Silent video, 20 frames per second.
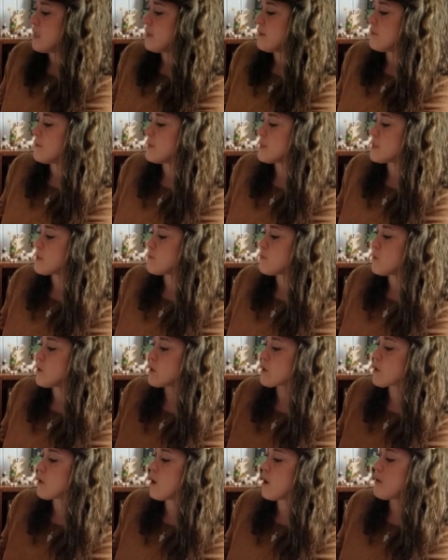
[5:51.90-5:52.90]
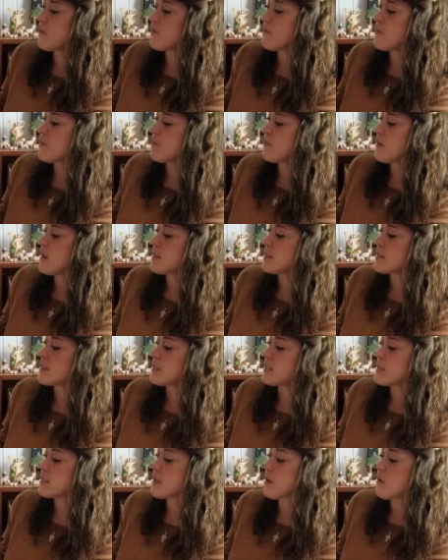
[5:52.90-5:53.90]
this book often finds
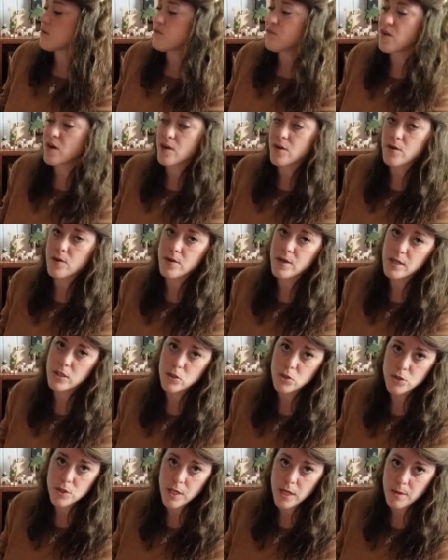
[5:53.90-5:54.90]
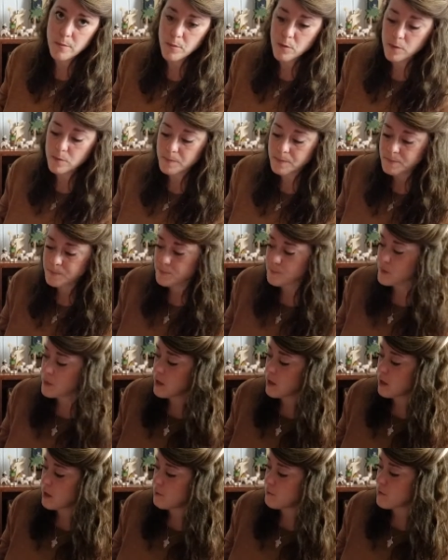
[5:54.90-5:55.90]
itself on our nature table
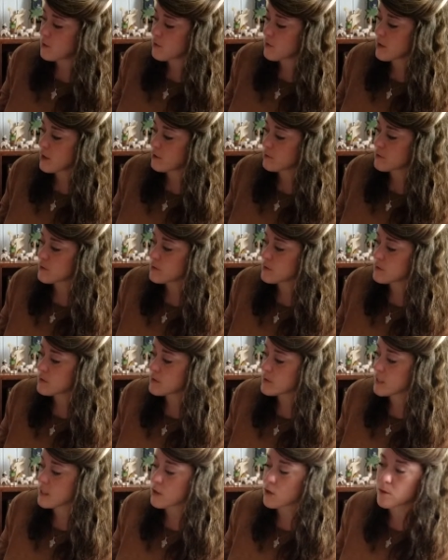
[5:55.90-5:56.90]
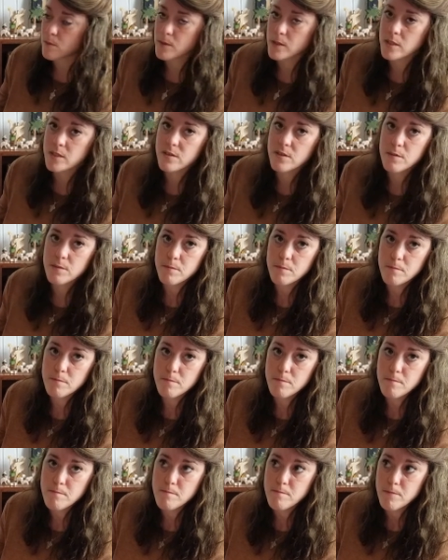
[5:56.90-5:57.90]
um, around St. Herman's
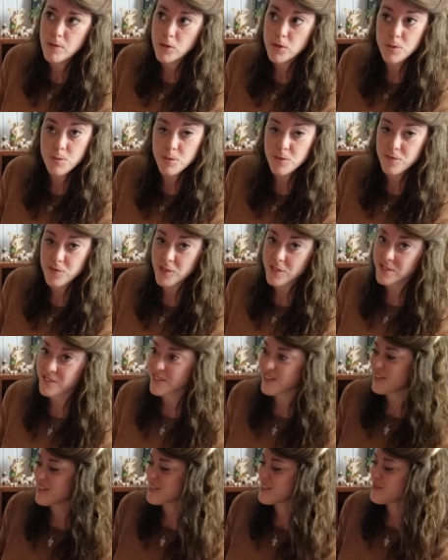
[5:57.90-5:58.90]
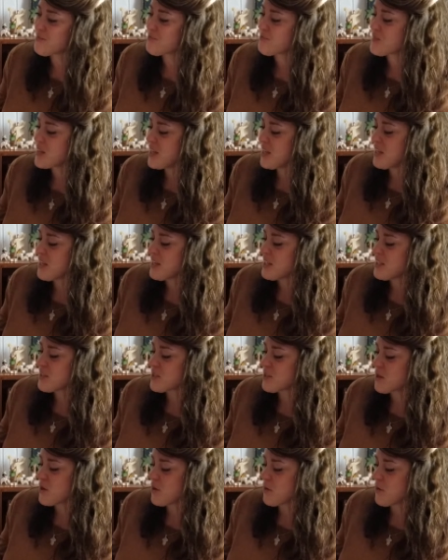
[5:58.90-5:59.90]
multiple feast days.
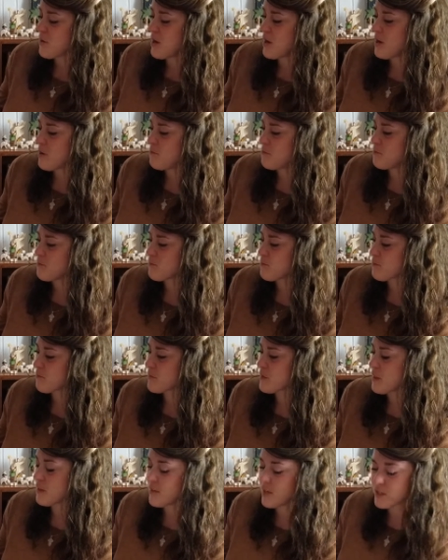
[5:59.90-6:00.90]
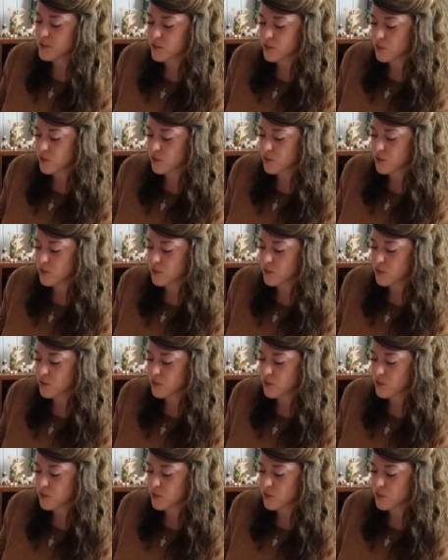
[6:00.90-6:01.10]
So um, that's a